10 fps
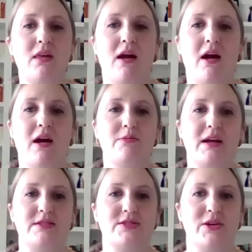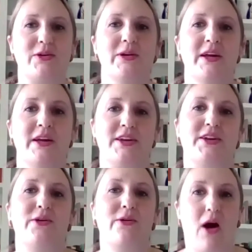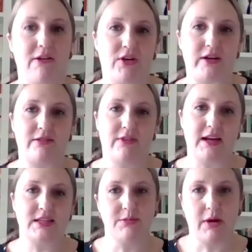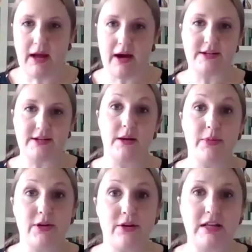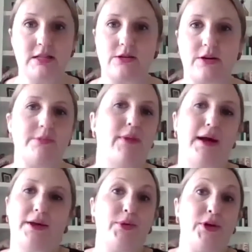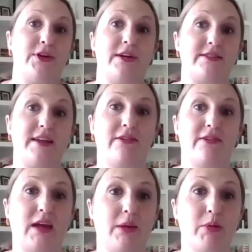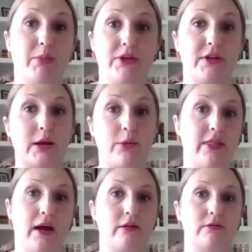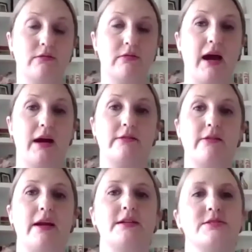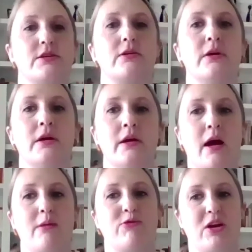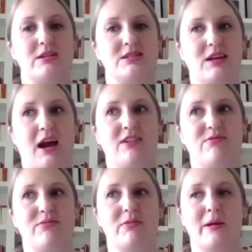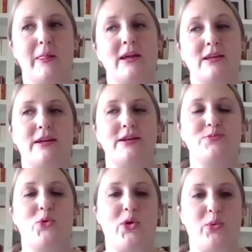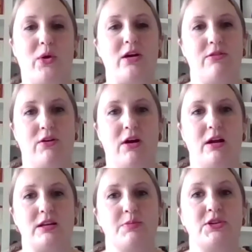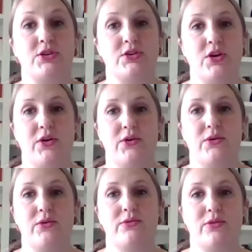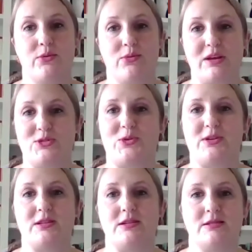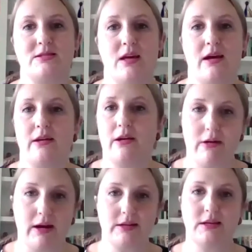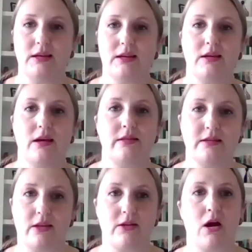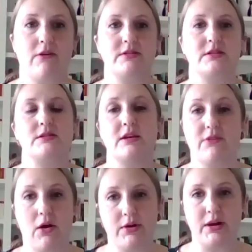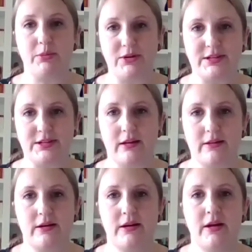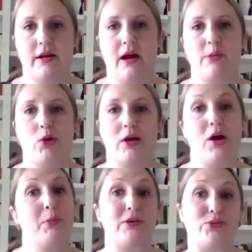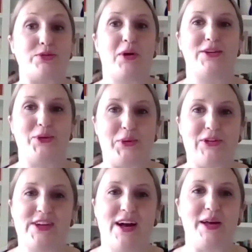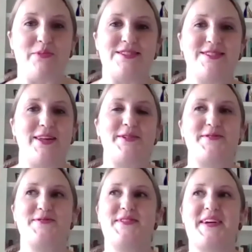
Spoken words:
And so, offering advice about how to set up a green screen. My computer doesn't have the capability without that, right? And so for us to kind of, it is more work for us, but to know the resources that OIT and these other offices have already put together will help us respond in real time, instead of